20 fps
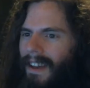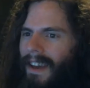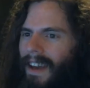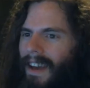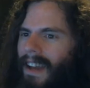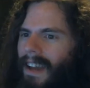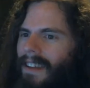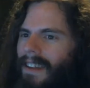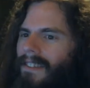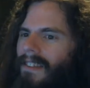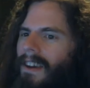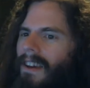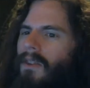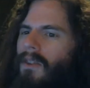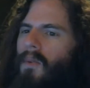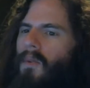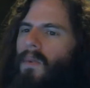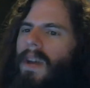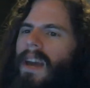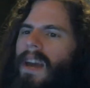and I said
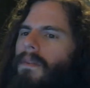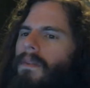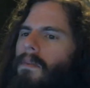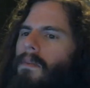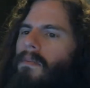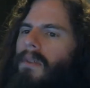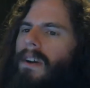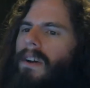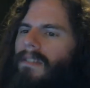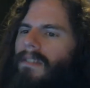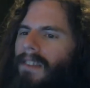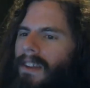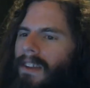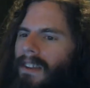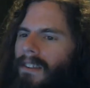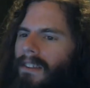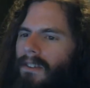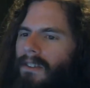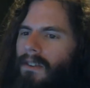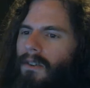we have a president